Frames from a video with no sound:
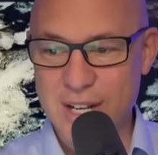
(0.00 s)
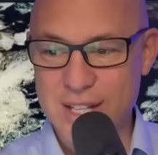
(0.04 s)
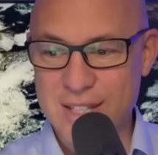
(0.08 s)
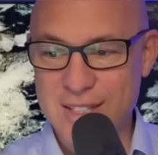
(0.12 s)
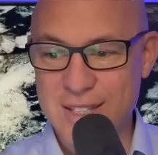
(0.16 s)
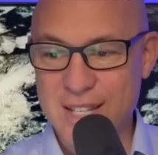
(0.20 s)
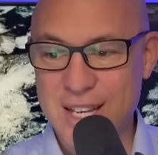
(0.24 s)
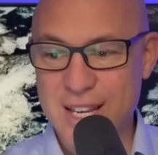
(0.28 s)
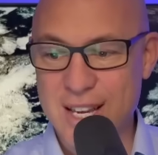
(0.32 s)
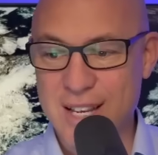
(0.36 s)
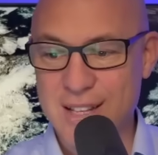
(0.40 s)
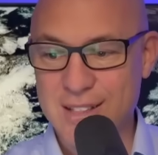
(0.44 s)
and it's
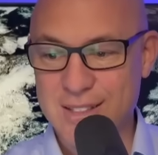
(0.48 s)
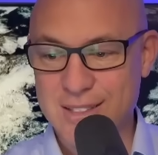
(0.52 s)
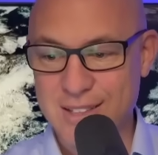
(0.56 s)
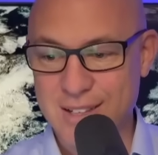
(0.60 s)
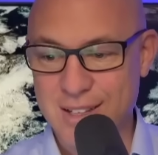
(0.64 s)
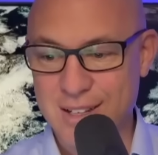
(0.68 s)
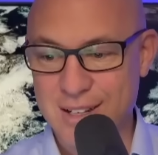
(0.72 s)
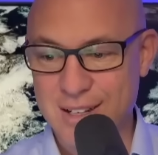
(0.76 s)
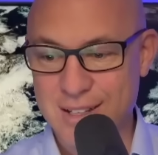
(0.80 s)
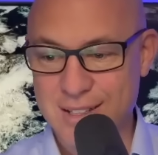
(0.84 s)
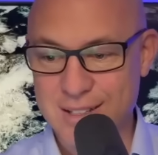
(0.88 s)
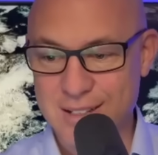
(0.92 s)
dense
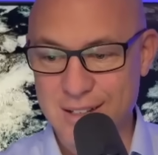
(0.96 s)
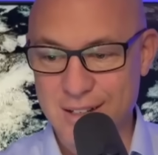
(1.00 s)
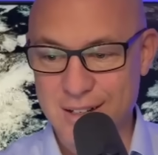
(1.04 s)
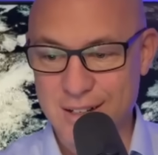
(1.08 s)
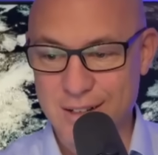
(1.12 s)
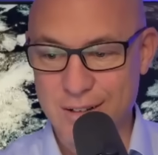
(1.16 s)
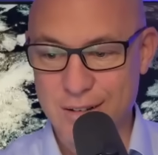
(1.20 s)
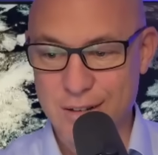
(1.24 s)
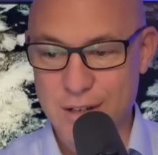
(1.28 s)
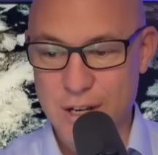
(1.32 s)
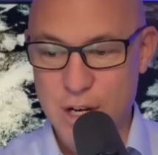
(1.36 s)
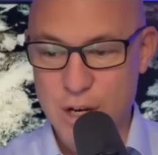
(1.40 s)
and it's going
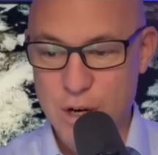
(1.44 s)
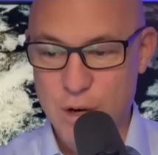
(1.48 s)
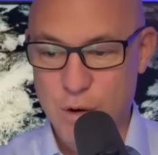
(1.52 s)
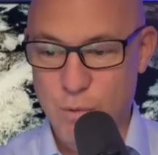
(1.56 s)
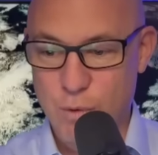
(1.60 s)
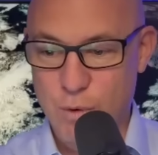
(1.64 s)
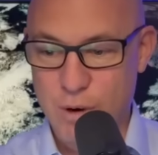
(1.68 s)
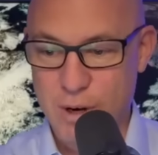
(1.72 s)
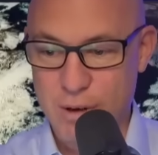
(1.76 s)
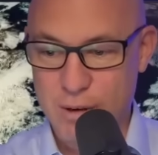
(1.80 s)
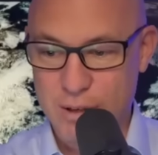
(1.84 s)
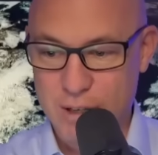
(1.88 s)
to
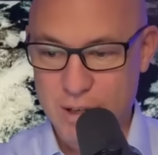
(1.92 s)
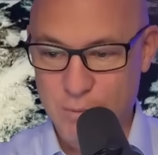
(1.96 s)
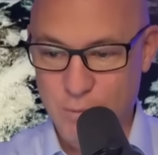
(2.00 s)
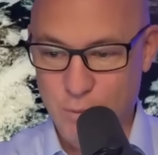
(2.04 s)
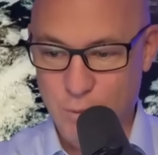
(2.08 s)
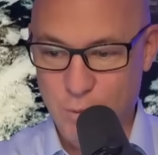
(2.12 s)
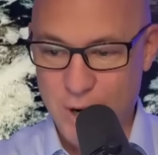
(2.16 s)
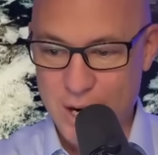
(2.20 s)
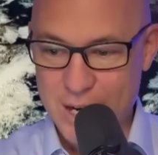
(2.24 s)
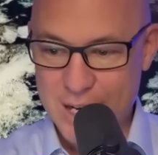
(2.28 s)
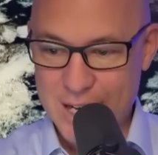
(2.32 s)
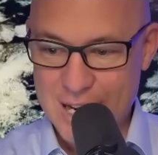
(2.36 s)
want to come
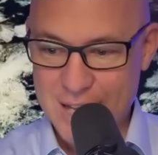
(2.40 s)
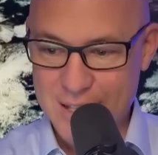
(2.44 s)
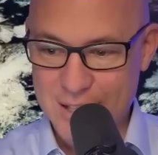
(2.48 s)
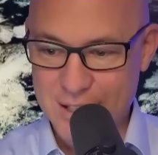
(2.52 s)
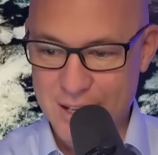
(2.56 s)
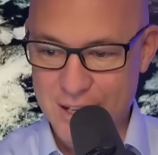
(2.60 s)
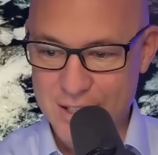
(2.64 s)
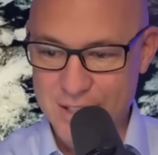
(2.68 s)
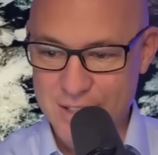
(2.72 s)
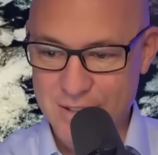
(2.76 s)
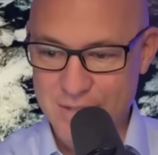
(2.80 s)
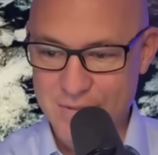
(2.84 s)
right down the
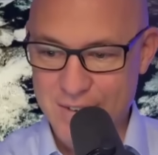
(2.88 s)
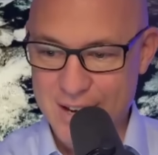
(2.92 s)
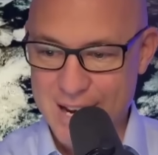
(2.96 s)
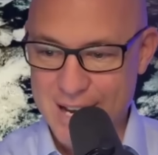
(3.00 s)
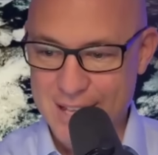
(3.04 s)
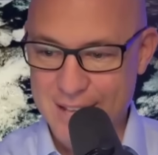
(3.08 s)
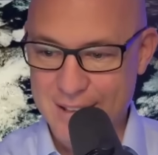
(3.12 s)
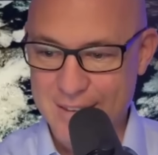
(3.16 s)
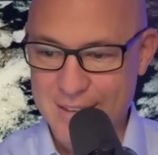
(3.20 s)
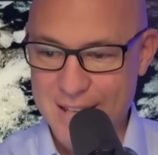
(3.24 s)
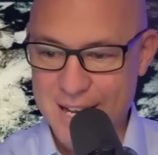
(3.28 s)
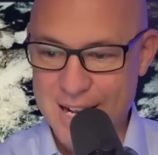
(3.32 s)
Hudson
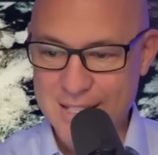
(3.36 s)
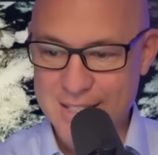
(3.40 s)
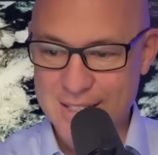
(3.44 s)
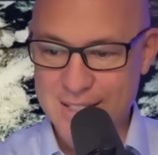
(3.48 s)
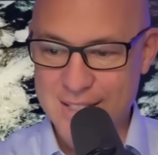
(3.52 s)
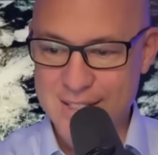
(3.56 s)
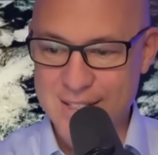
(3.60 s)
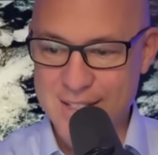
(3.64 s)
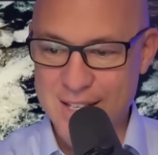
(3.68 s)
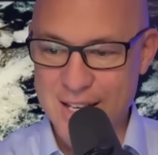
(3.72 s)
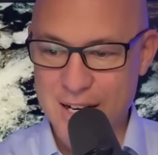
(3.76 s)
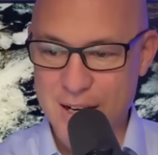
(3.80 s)
Valley. That's
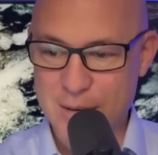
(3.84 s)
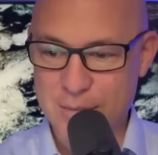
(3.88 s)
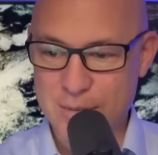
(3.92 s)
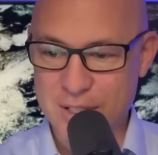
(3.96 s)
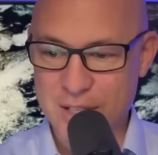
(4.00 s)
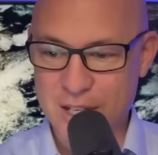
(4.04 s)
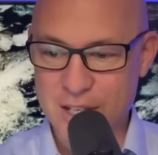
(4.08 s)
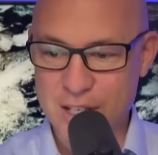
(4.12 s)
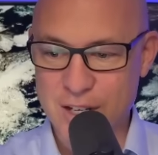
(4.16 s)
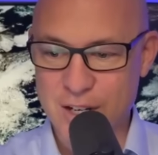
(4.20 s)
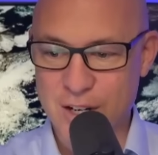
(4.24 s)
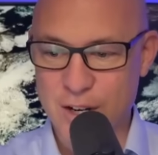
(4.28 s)
the setup to
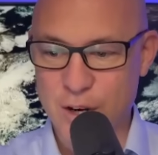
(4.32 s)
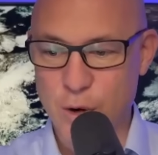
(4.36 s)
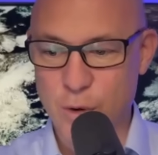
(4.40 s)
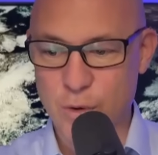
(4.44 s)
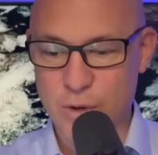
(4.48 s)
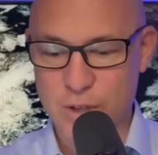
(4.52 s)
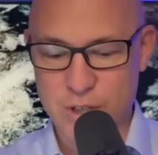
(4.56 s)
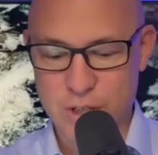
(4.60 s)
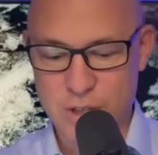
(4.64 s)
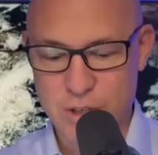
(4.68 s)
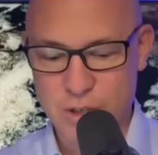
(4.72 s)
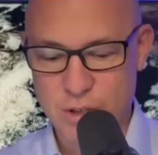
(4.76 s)
get you cold in